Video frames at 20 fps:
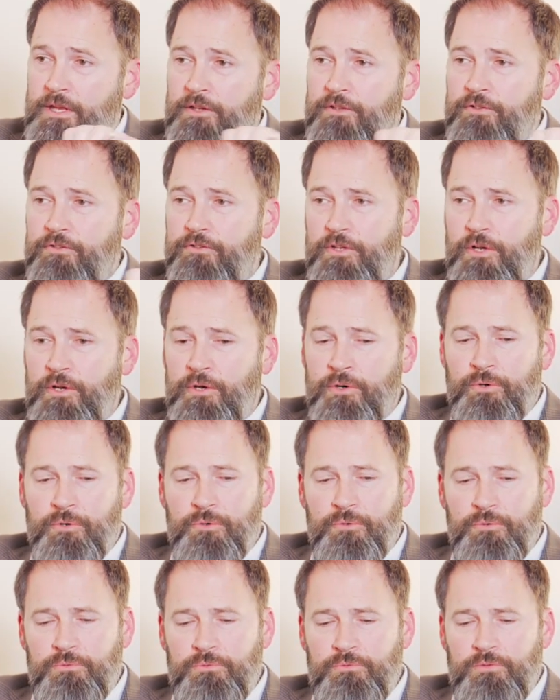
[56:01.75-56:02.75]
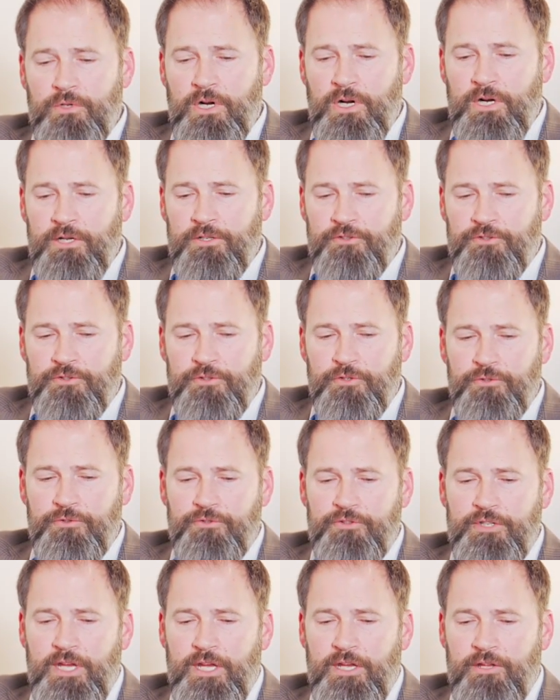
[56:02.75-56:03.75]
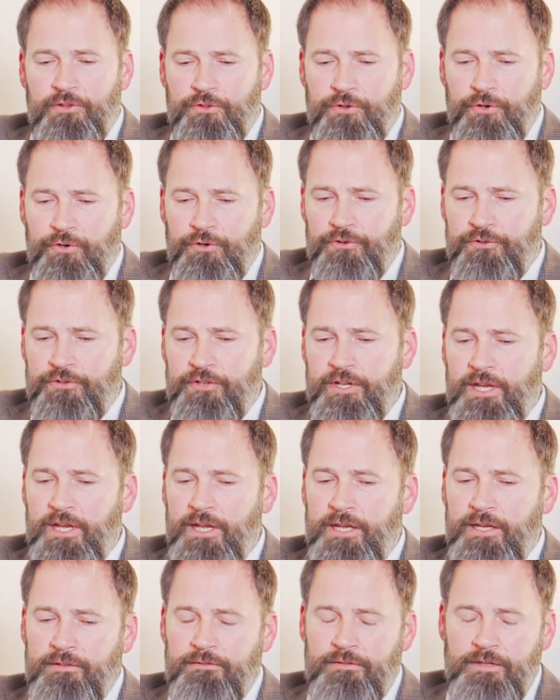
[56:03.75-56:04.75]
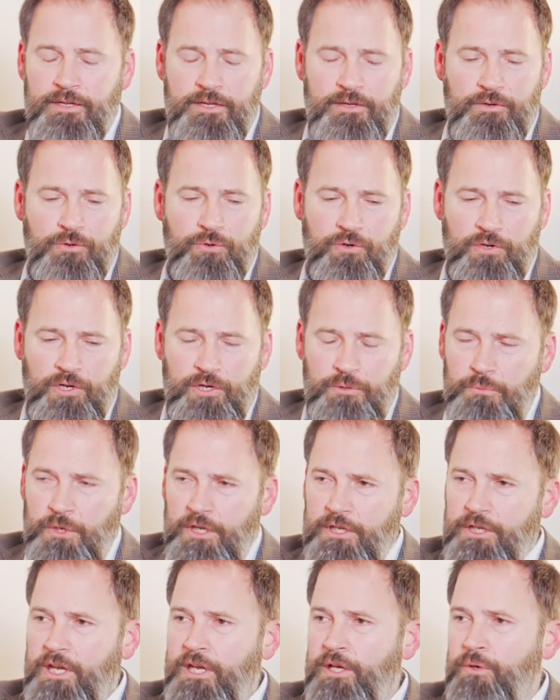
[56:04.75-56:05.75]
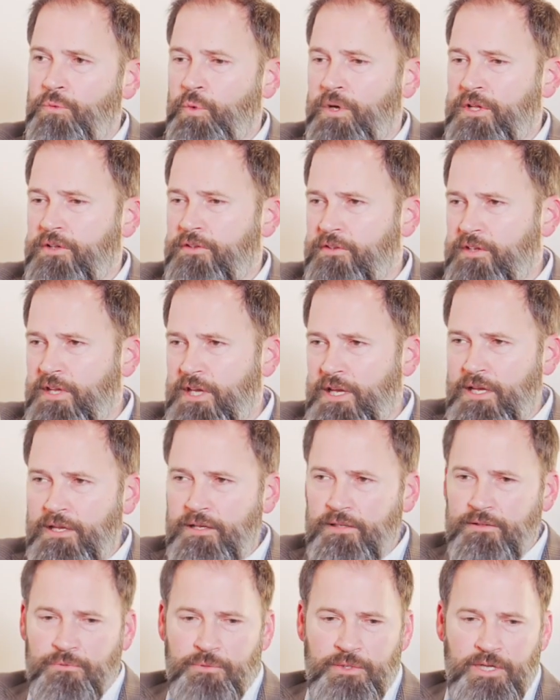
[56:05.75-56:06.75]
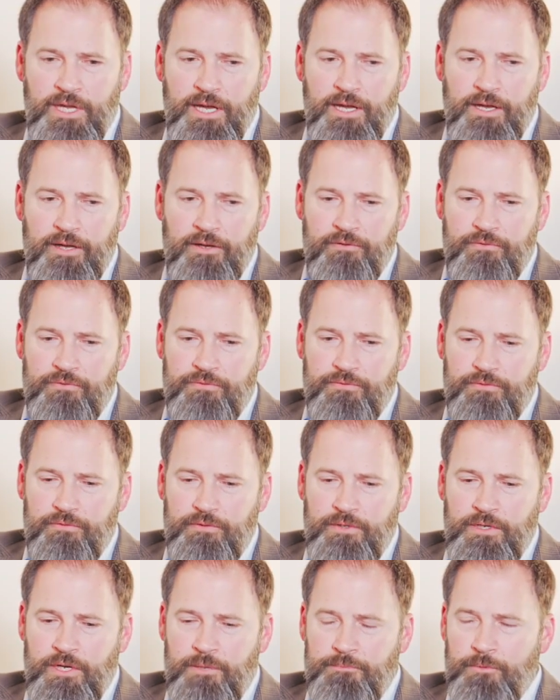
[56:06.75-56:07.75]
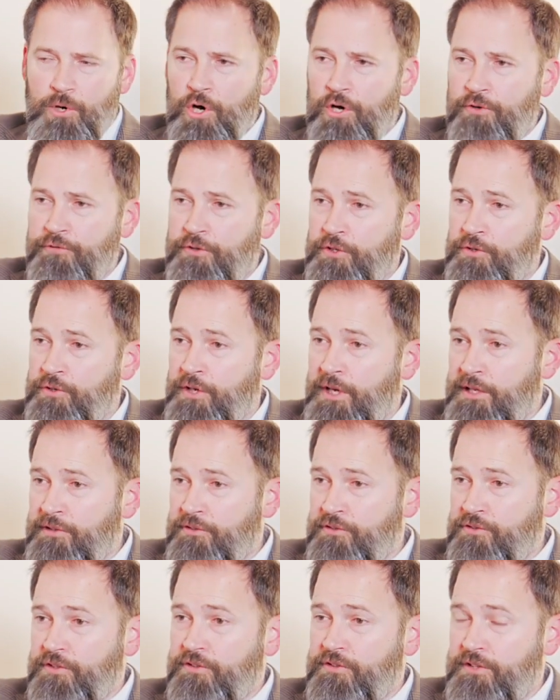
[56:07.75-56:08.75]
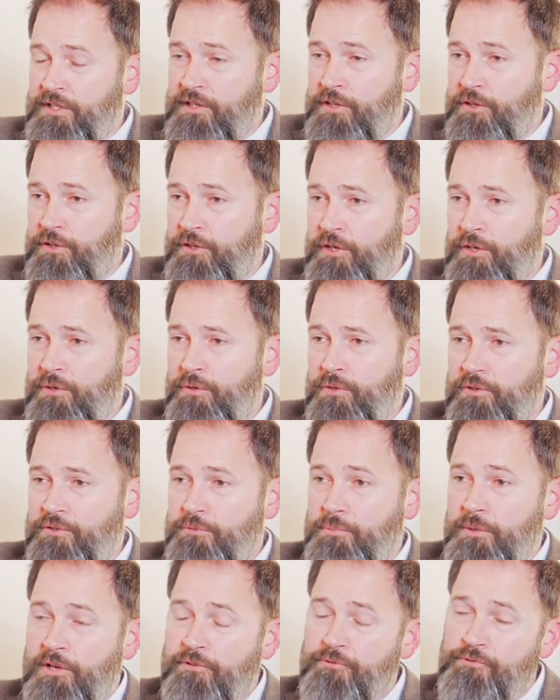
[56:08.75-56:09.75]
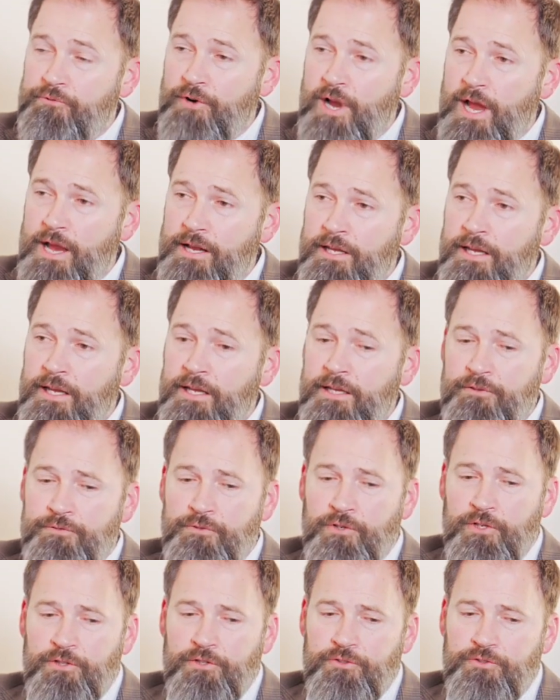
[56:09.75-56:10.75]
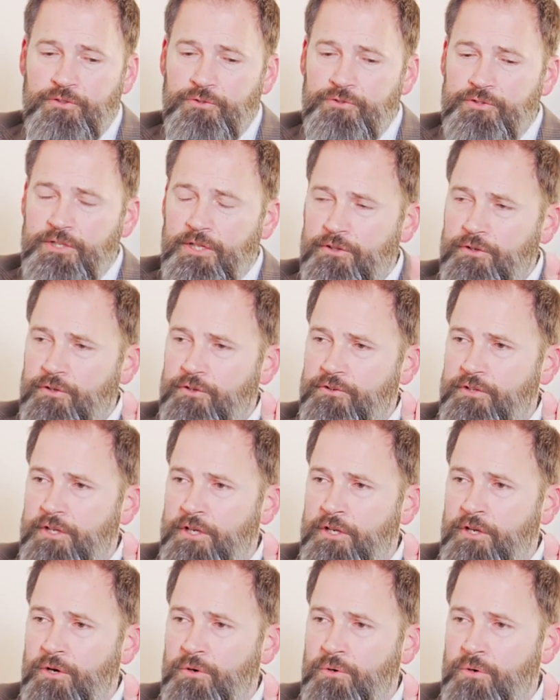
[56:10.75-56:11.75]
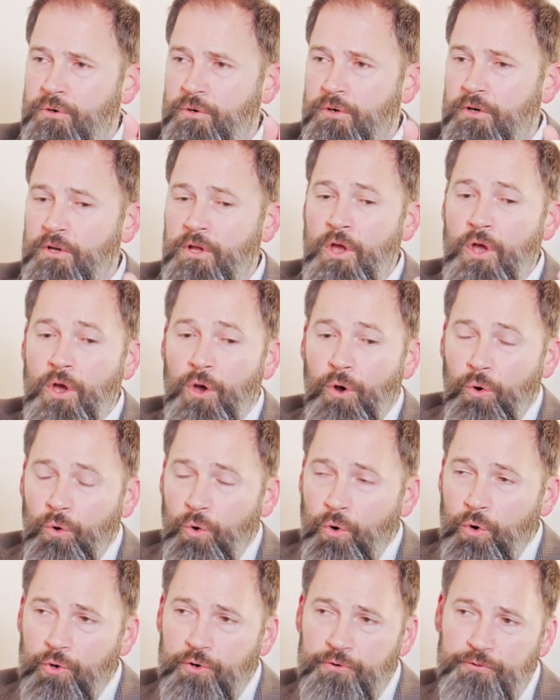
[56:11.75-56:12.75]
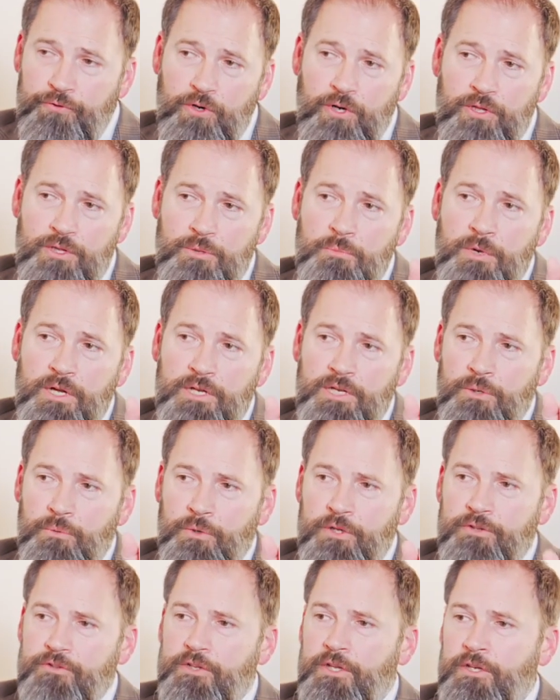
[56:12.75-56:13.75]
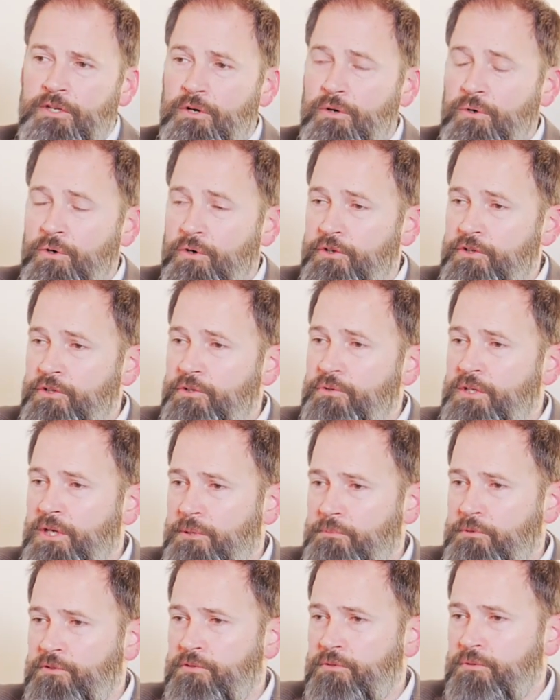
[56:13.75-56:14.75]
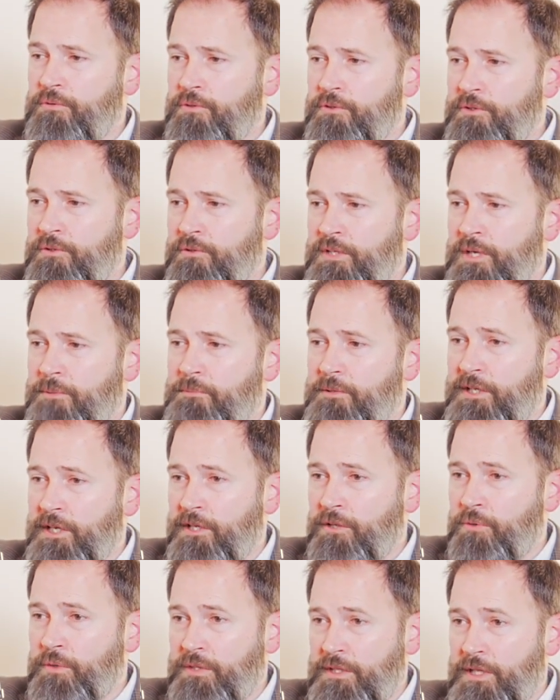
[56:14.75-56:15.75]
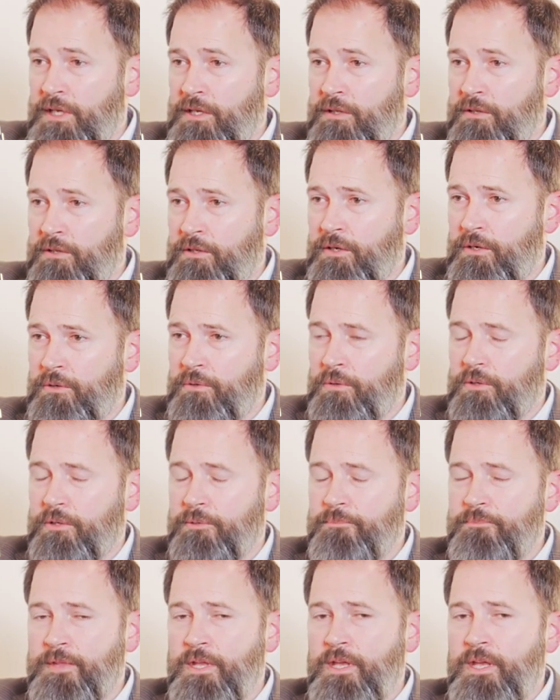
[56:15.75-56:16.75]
So on Tuesday and Thursday, or on Monday and Wednesday, we have all of the grades just in their cohorts. But on Friday, if you're on the Tuesday, Thursday cohort, or if you're on the Monday, Wednesday cohort, you come to school, you come together with that other cohort.